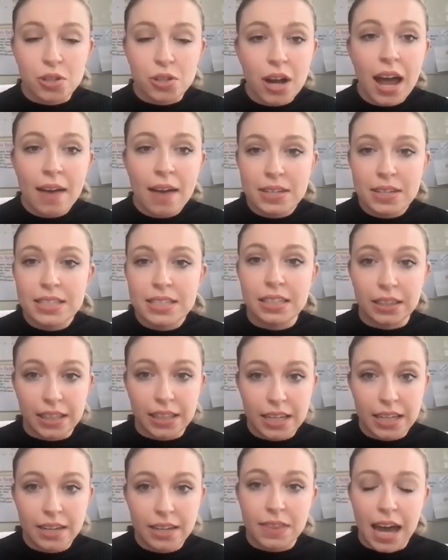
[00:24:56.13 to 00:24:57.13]
you're having to
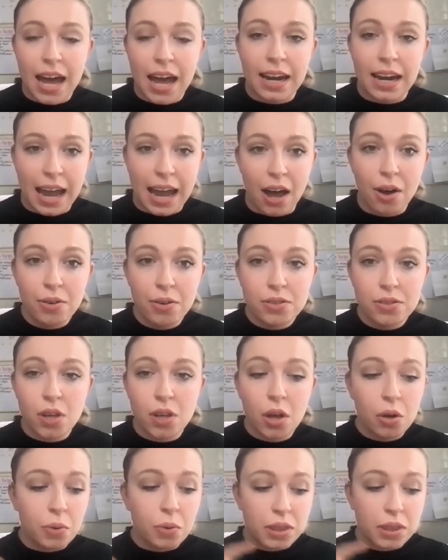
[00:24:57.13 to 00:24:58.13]
leave that house
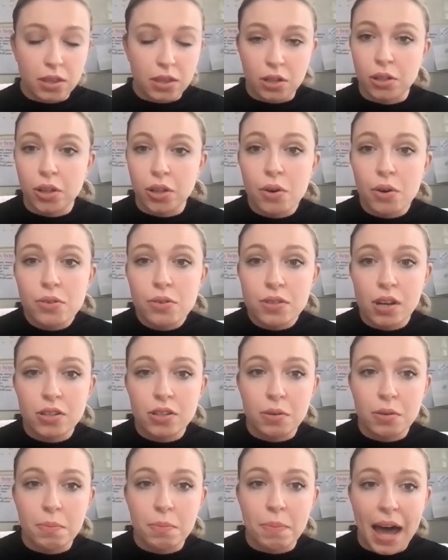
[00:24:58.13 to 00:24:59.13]
with the clothes on
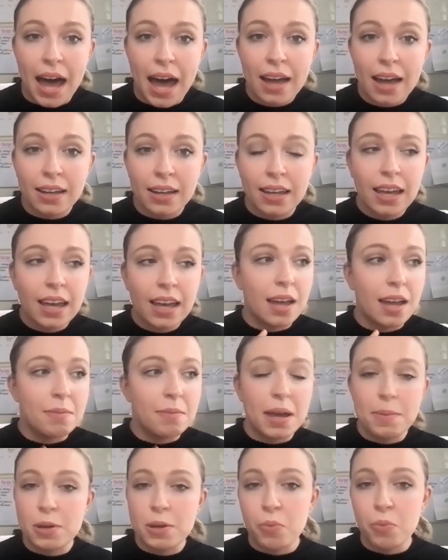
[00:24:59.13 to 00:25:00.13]
your back and
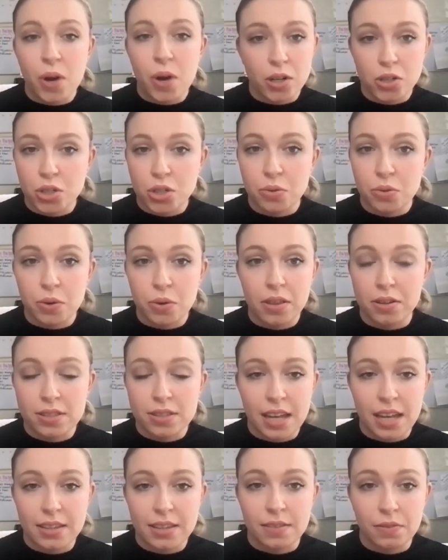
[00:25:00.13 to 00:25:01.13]
maybe one or two other
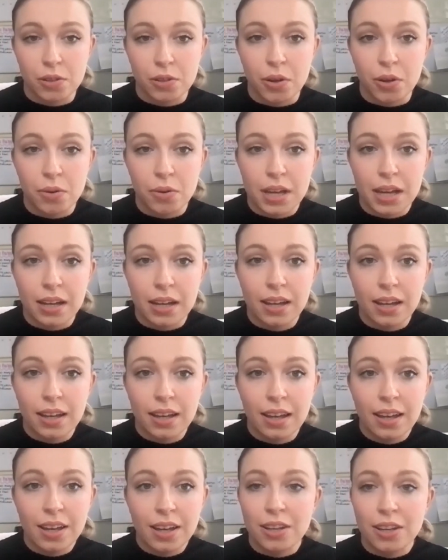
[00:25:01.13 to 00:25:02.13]
sets of clothing.
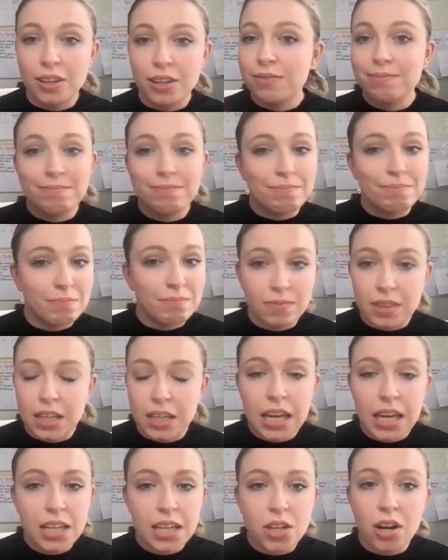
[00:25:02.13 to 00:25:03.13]

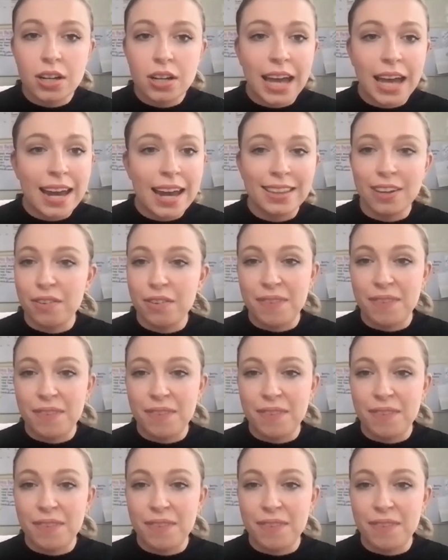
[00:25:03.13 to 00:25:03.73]
The kids aren't getting their